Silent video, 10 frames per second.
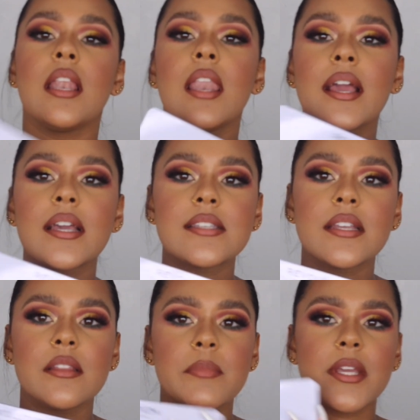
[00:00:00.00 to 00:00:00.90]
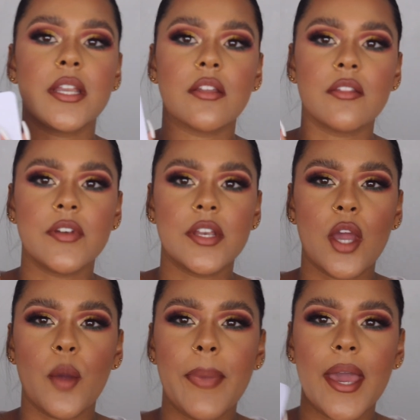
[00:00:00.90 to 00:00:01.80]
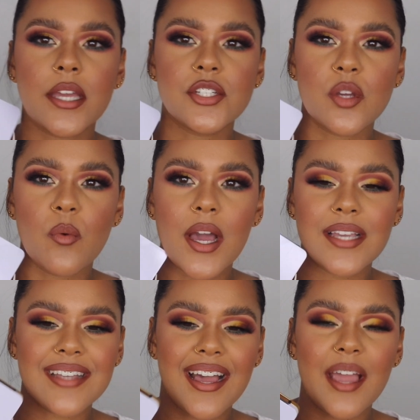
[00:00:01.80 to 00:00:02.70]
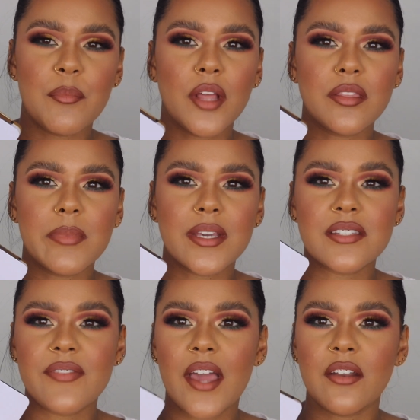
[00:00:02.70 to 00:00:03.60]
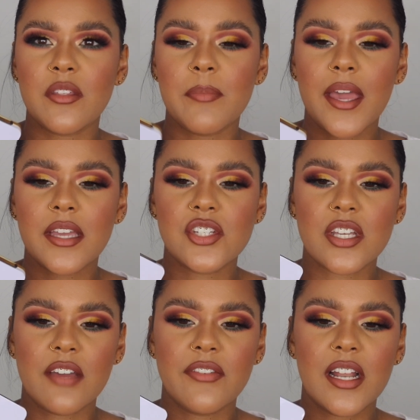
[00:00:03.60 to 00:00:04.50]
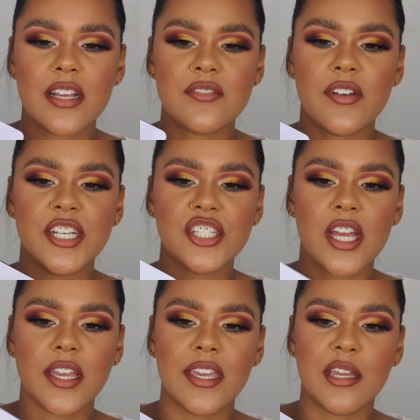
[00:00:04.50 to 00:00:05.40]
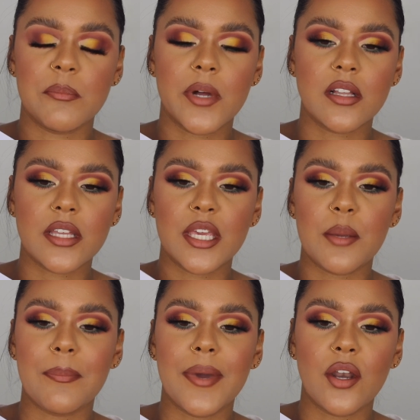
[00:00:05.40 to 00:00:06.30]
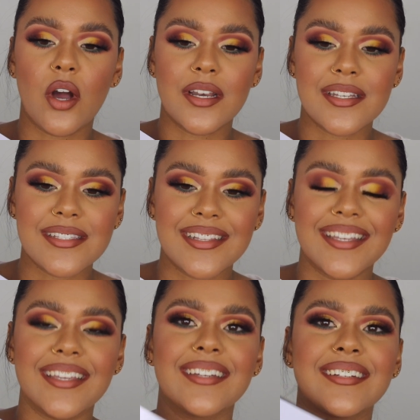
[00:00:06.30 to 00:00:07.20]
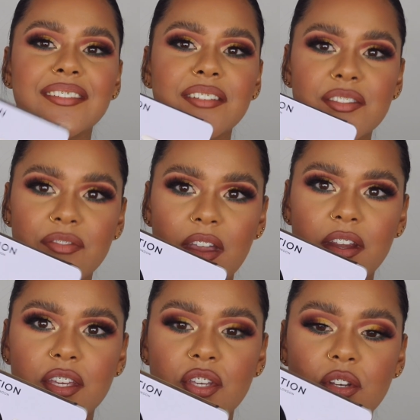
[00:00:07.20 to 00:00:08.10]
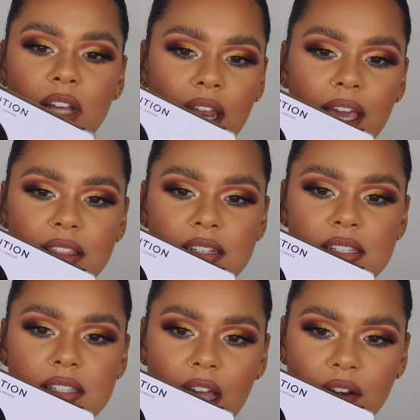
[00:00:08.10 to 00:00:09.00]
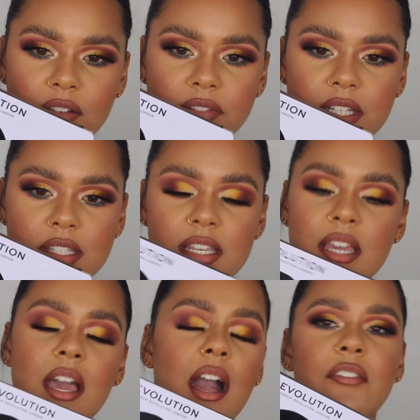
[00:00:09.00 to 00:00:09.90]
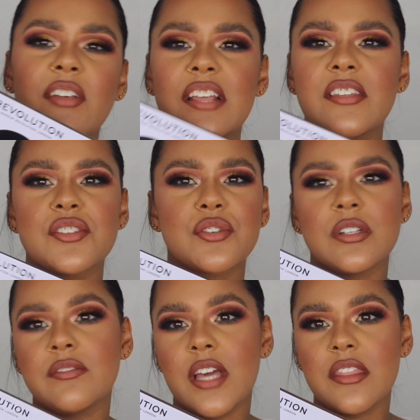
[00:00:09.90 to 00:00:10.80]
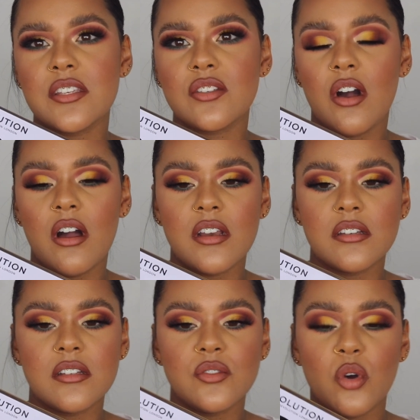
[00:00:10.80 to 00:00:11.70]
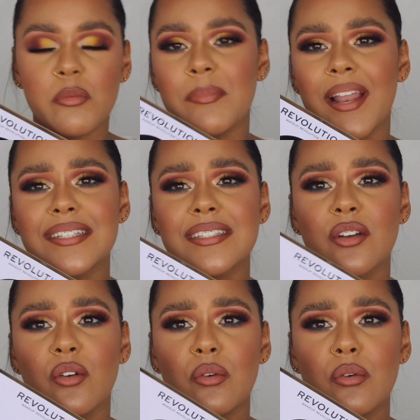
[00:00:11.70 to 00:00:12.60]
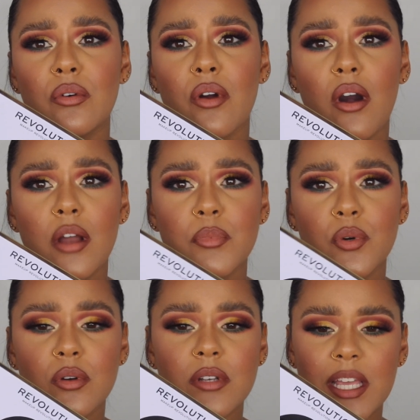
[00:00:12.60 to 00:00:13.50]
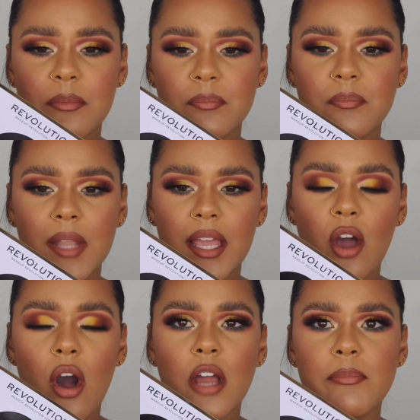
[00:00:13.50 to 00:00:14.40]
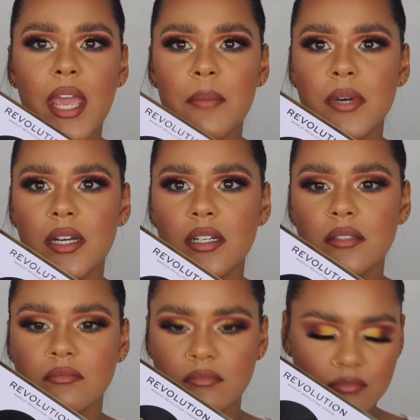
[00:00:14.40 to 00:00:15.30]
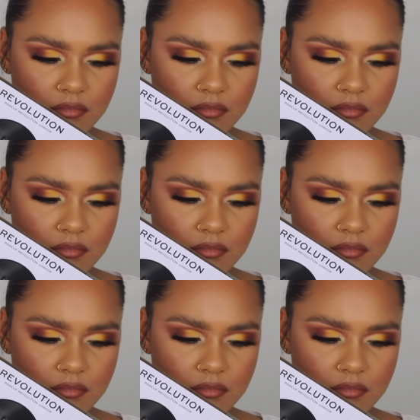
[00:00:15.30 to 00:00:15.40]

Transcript: Like I said in the beginning of the video, packaging wise, I'm not the biggest fan of the packaging. I feel like it's very chunky and bulky, but honestly, it's very cute. I like the design of it. I feel like they just could have done this on normal plastic or cardboard, like hard paper